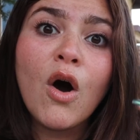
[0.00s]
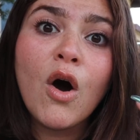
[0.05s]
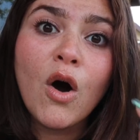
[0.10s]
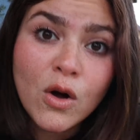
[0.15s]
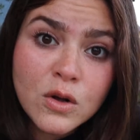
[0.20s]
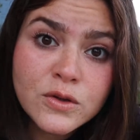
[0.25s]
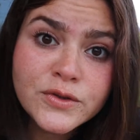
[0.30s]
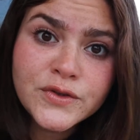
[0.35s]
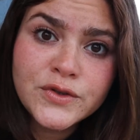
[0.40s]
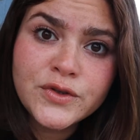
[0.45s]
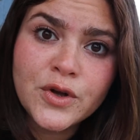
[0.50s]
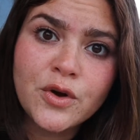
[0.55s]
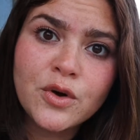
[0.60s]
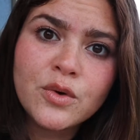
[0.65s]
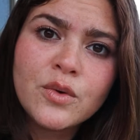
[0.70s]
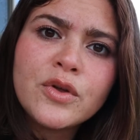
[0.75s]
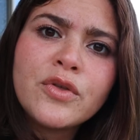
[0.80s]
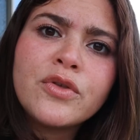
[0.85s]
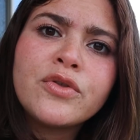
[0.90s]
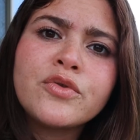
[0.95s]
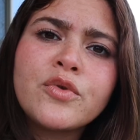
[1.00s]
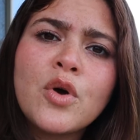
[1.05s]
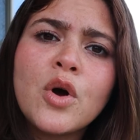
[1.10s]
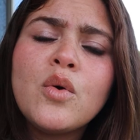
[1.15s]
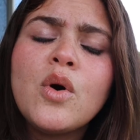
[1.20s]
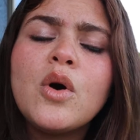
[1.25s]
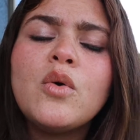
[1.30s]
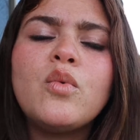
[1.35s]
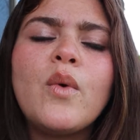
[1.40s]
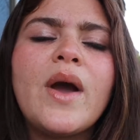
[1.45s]
Also,
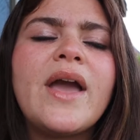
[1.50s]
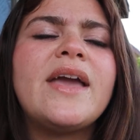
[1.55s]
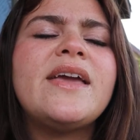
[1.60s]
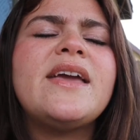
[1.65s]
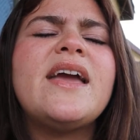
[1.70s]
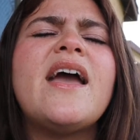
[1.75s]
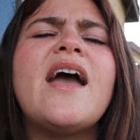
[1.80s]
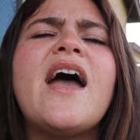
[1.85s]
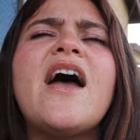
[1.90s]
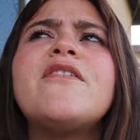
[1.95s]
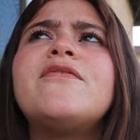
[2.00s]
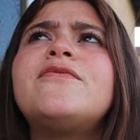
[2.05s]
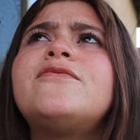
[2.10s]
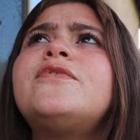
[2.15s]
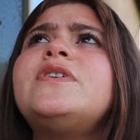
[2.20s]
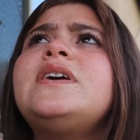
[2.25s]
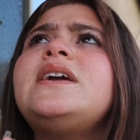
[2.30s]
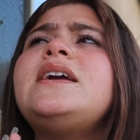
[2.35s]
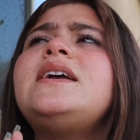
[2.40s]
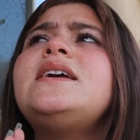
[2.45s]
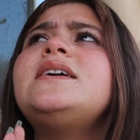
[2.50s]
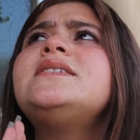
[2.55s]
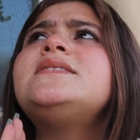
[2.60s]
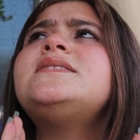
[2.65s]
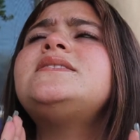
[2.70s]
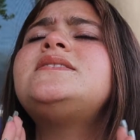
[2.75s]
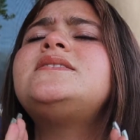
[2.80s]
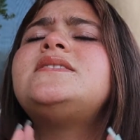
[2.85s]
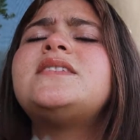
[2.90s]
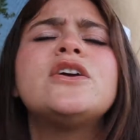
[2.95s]
throw away every
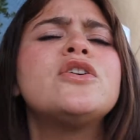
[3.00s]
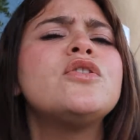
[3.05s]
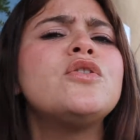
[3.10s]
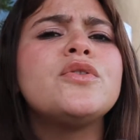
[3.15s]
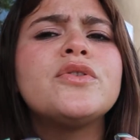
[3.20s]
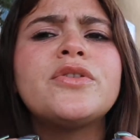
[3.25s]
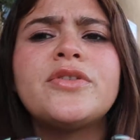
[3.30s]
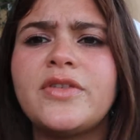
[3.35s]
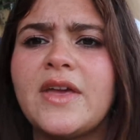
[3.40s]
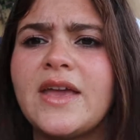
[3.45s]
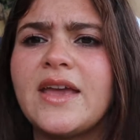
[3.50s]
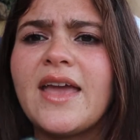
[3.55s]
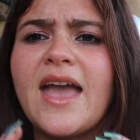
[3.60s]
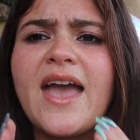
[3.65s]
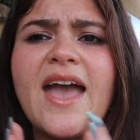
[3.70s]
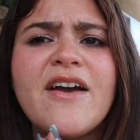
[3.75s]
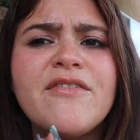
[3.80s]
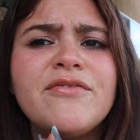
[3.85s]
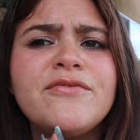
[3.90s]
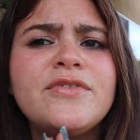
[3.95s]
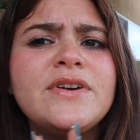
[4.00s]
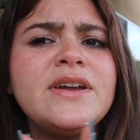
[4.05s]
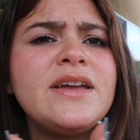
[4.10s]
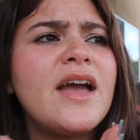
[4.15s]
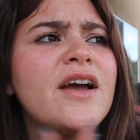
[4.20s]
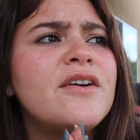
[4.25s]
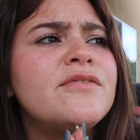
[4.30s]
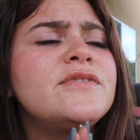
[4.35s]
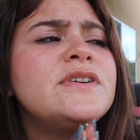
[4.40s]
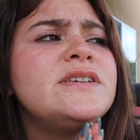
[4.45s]
single thing,
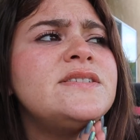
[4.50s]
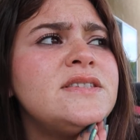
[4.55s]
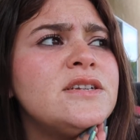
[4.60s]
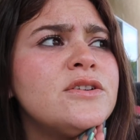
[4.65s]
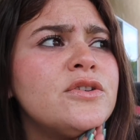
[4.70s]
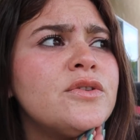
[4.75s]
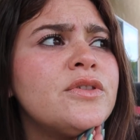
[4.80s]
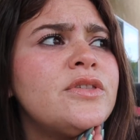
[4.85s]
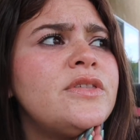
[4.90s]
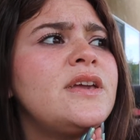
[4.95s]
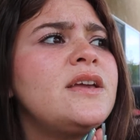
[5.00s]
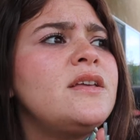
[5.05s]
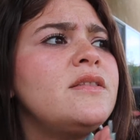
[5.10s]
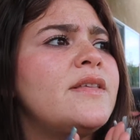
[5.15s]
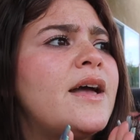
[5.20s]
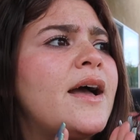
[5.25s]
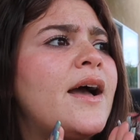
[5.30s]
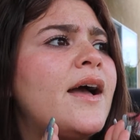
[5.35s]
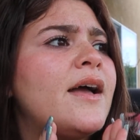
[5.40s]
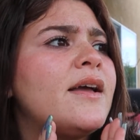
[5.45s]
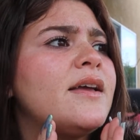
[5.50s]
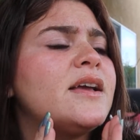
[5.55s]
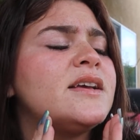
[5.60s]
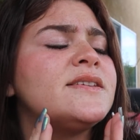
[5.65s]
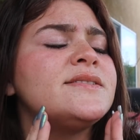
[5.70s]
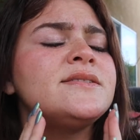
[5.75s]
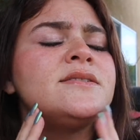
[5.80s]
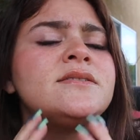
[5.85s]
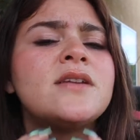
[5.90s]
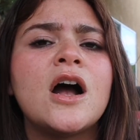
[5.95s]
every single thing that
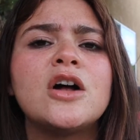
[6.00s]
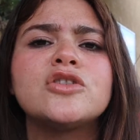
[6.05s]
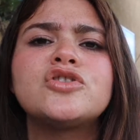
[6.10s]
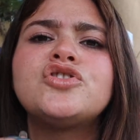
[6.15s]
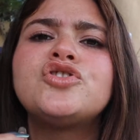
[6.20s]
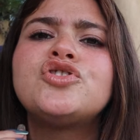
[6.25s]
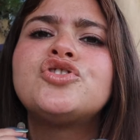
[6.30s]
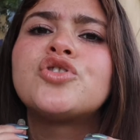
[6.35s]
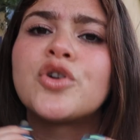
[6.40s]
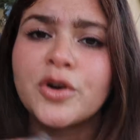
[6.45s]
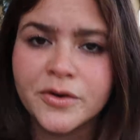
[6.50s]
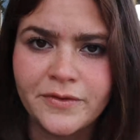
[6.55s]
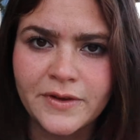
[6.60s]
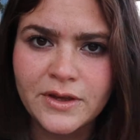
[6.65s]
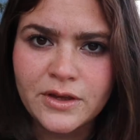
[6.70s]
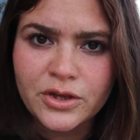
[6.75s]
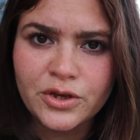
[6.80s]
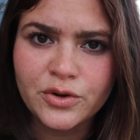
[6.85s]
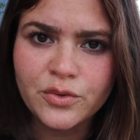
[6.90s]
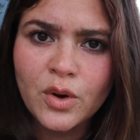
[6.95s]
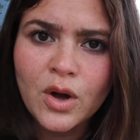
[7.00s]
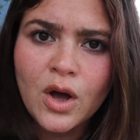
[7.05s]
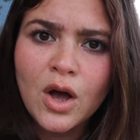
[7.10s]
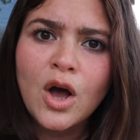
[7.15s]
is not serving you.